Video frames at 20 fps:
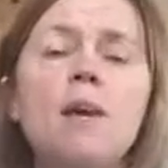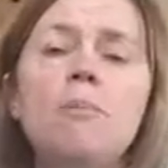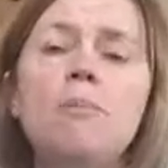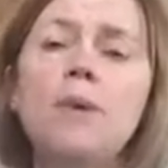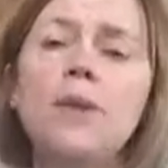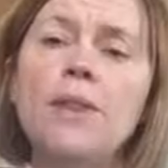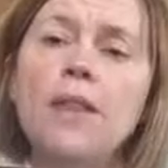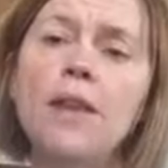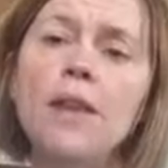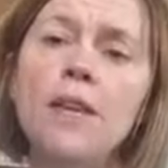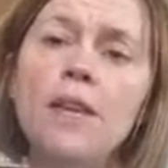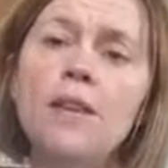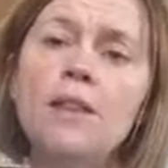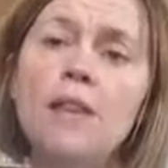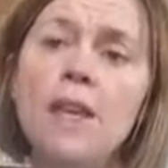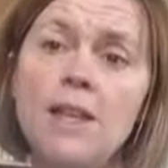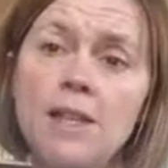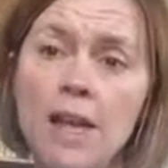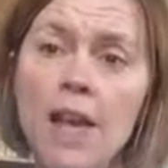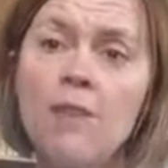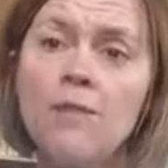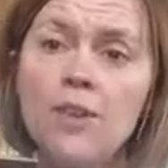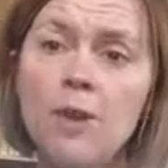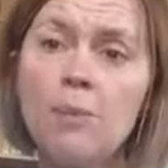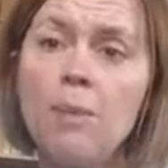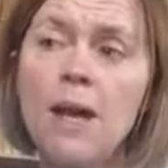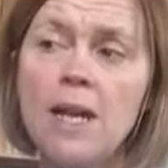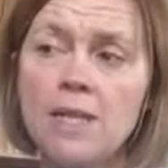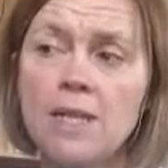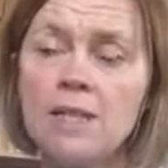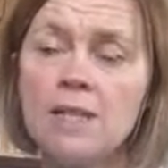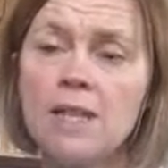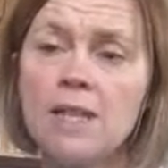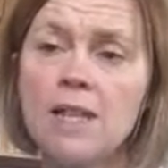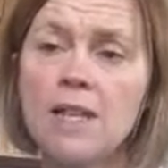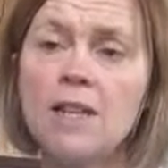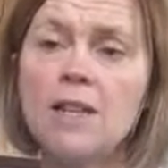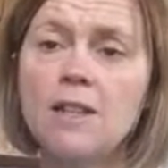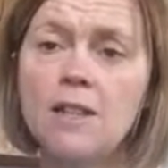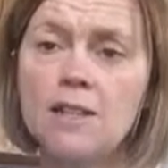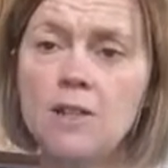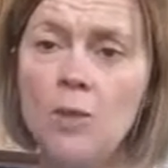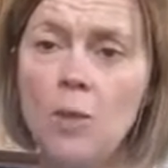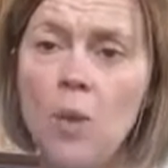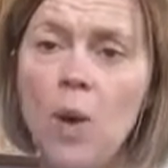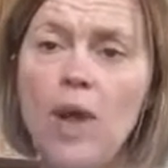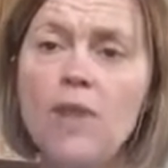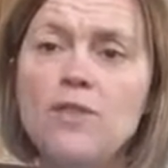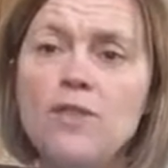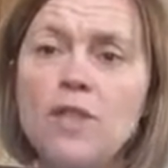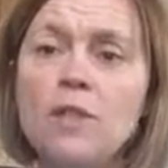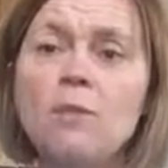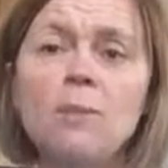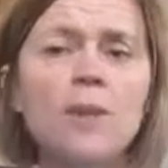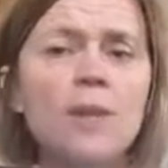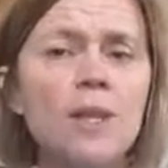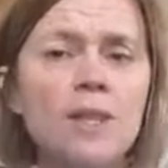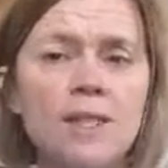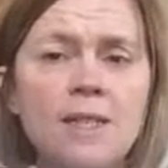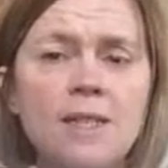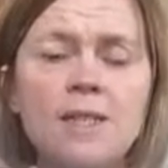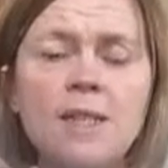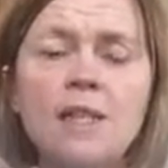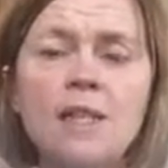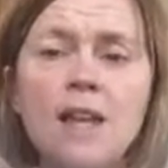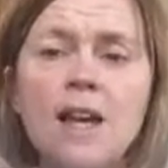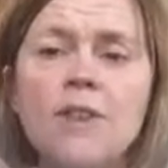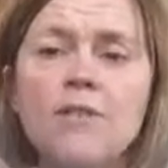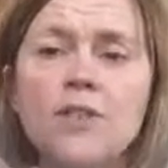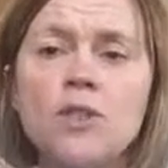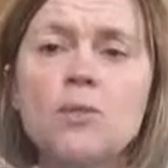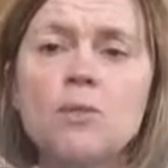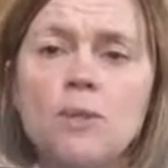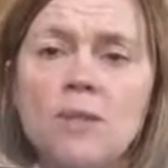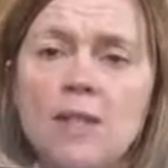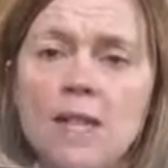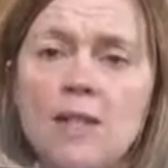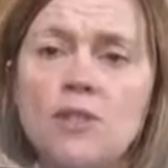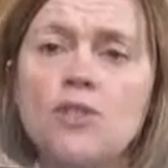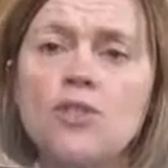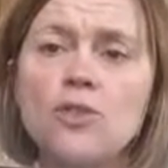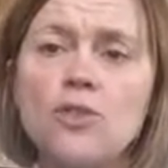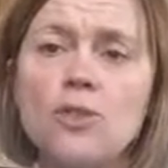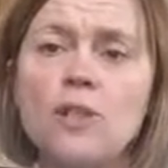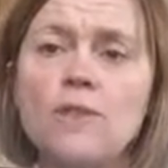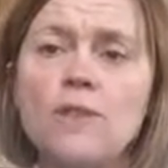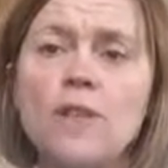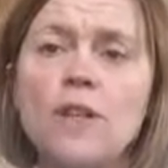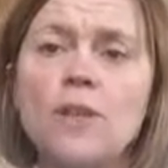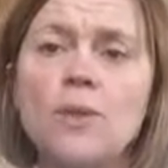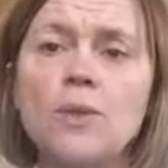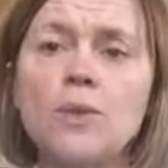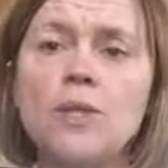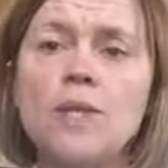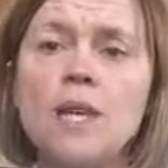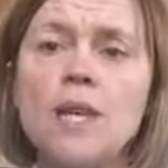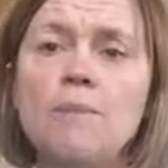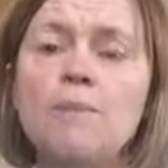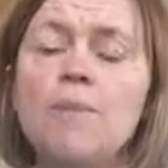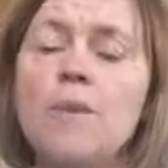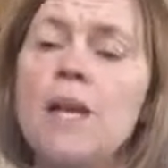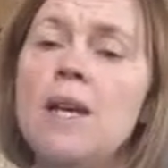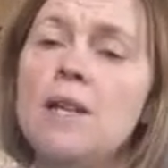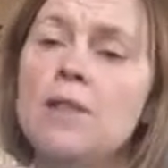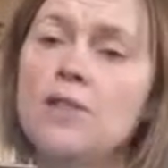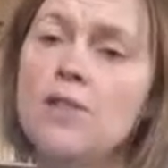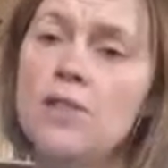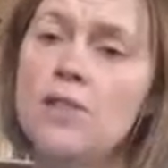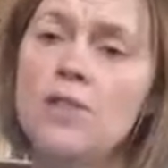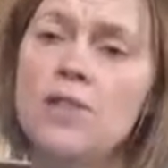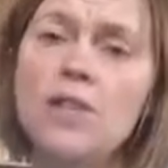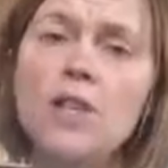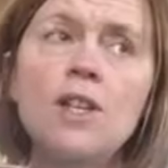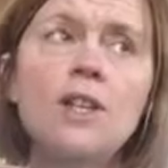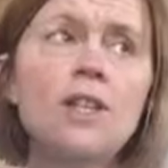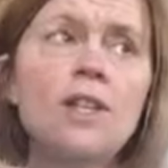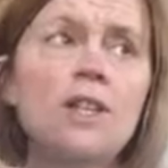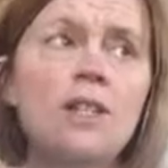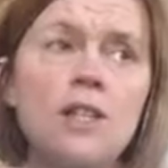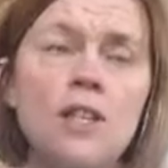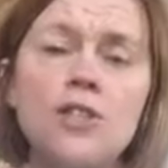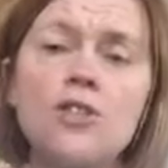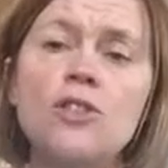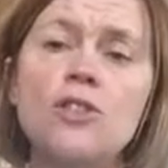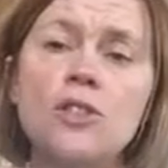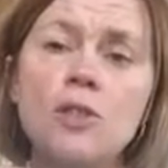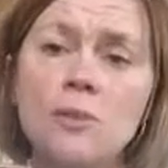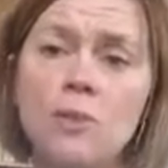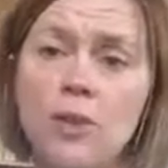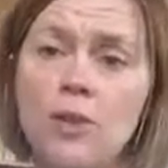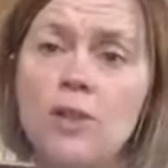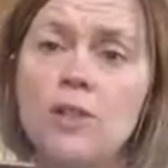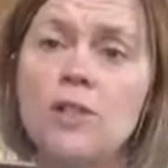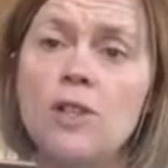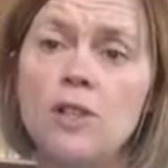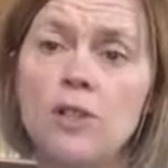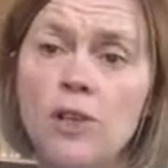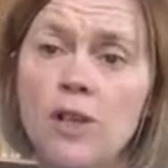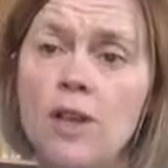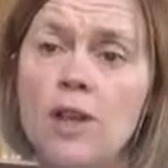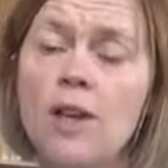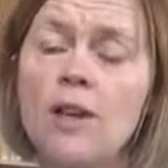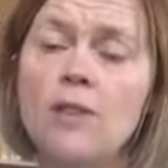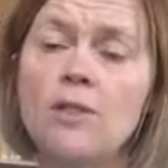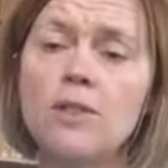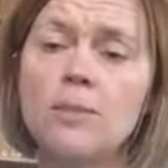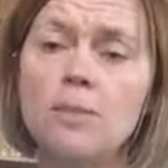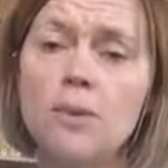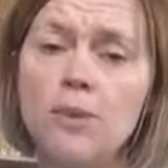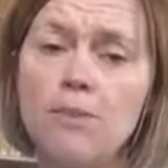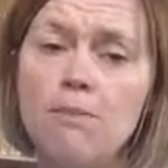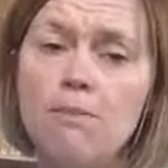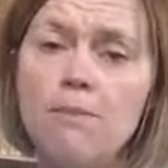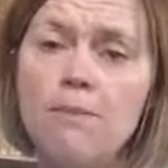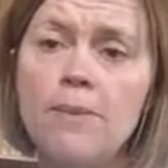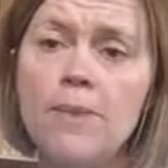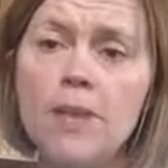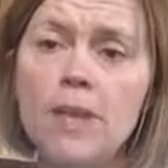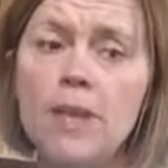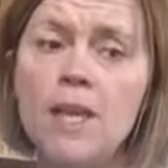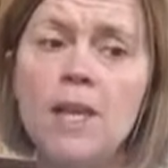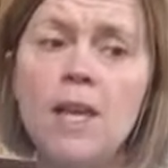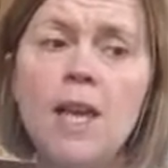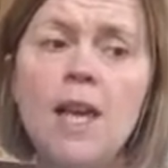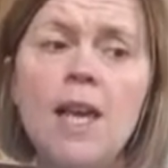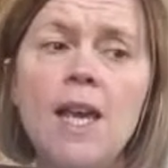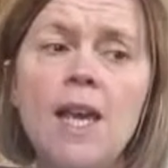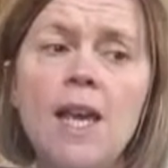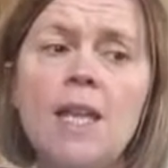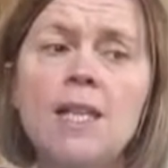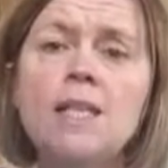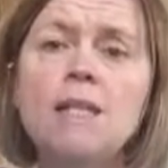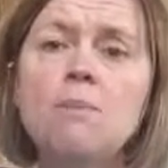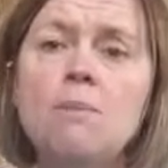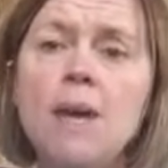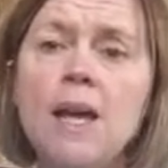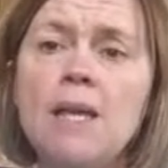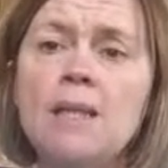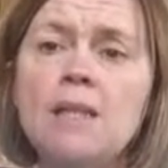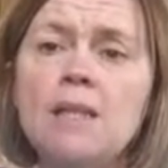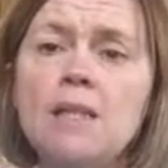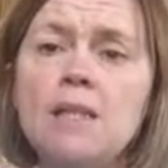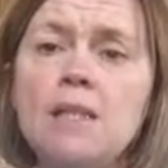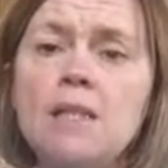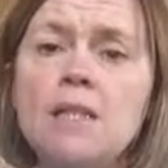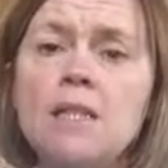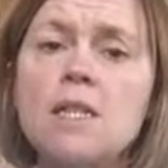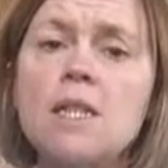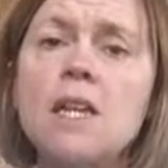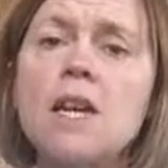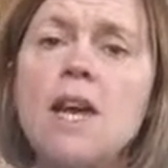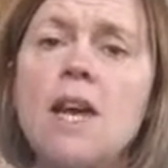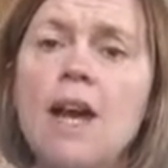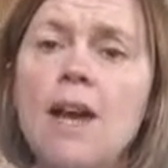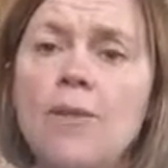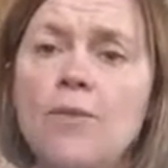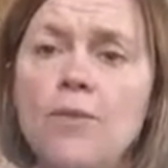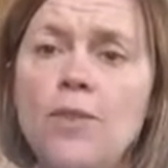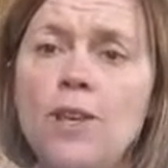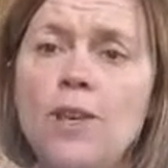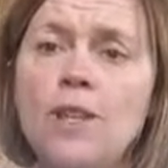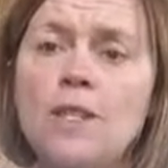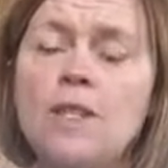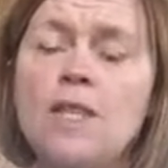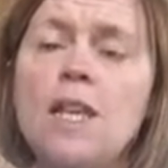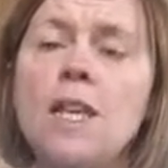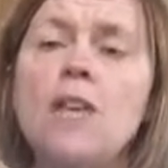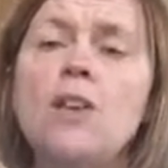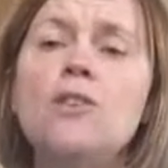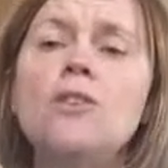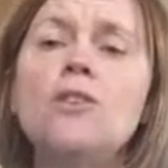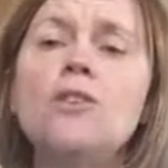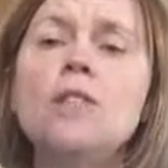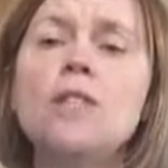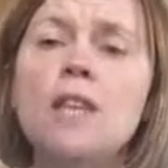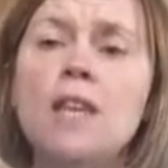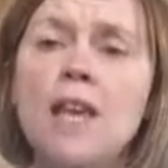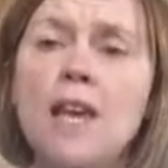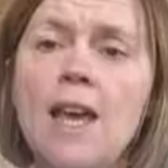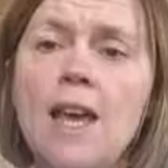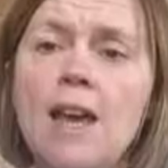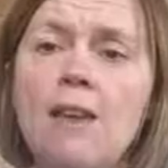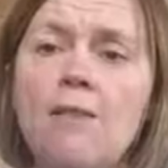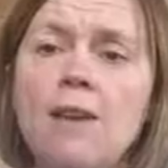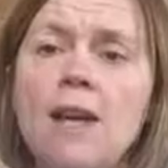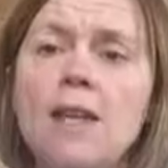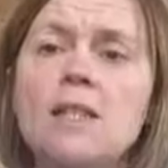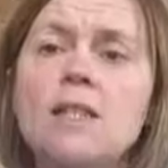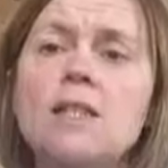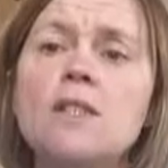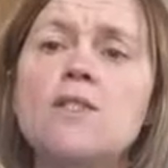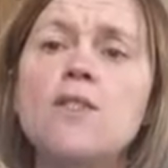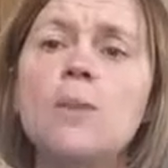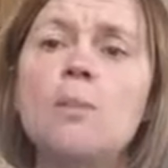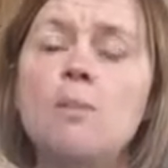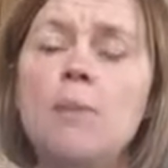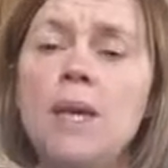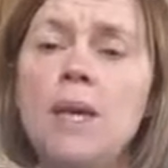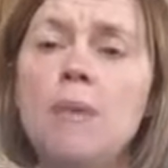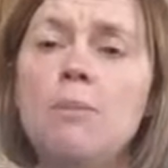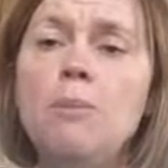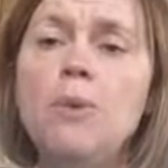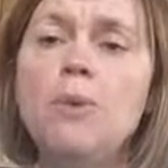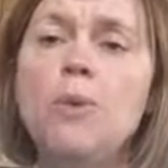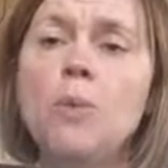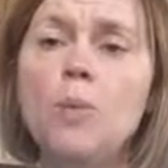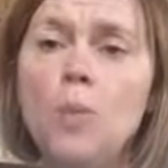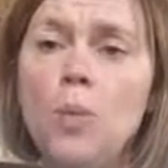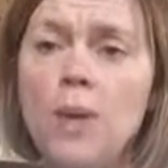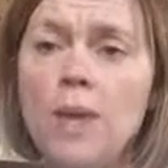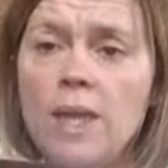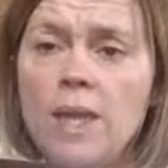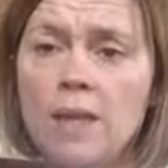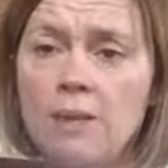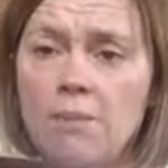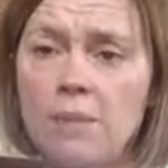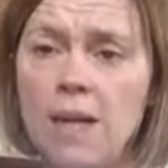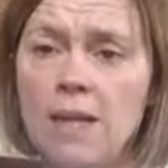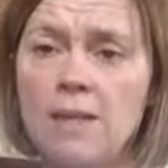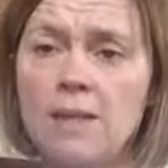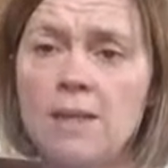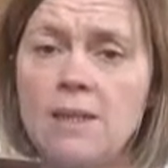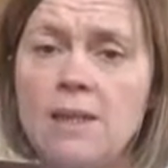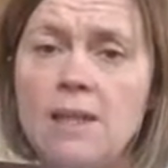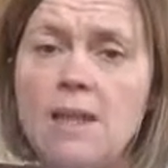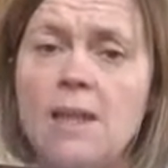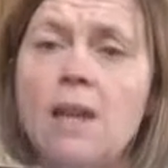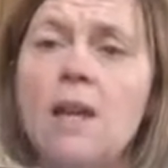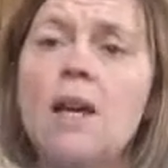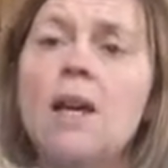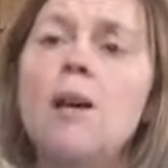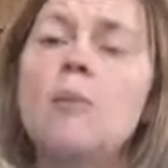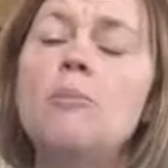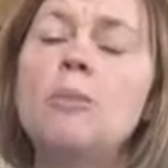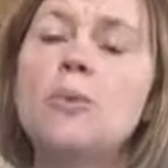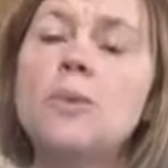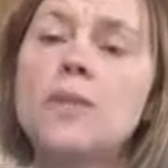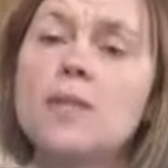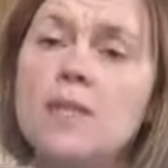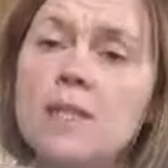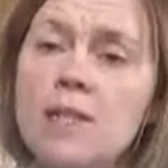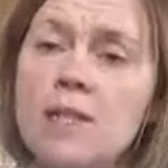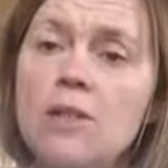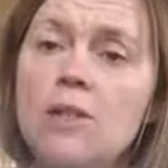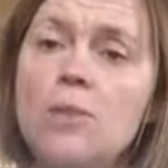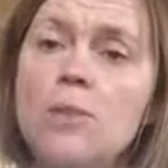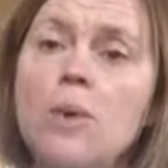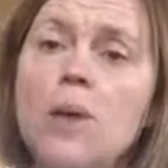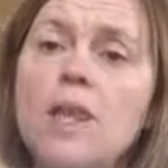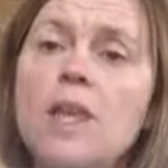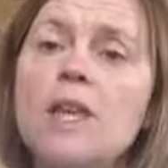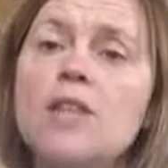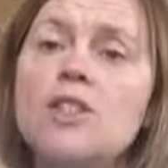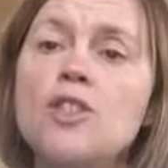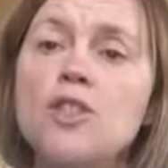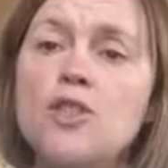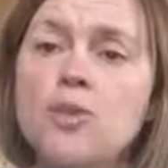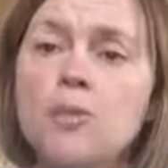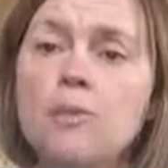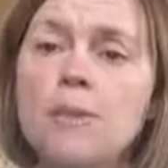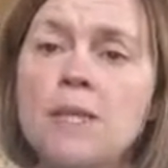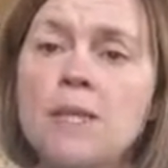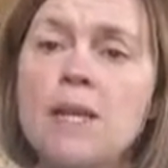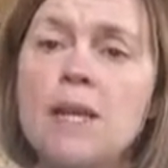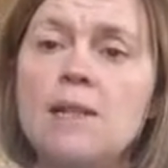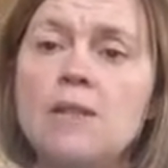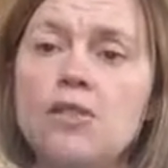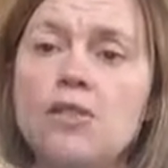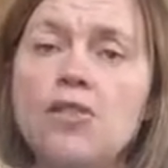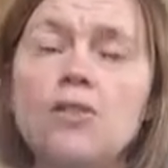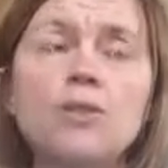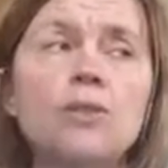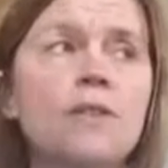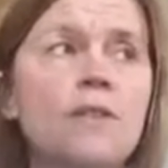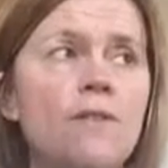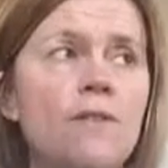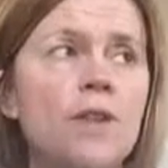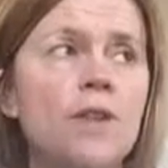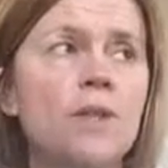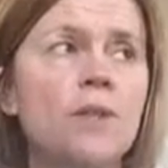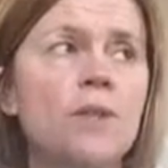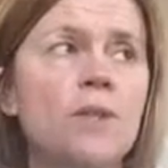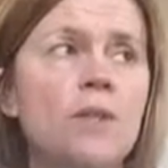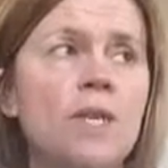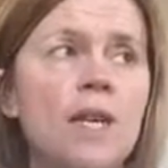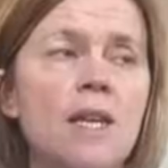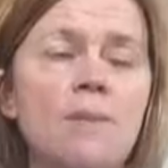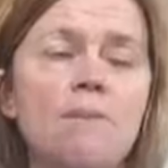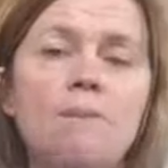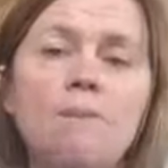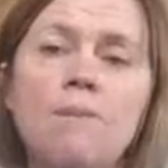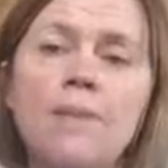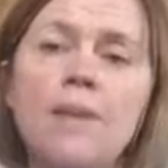But they have capacity and there's a way of doing it, but they still have substantial difficulty. So there's certain conditions, and we're going to look at those. But the independent advocacy under the Care Act is for people with capacity but still with substantial difficulty.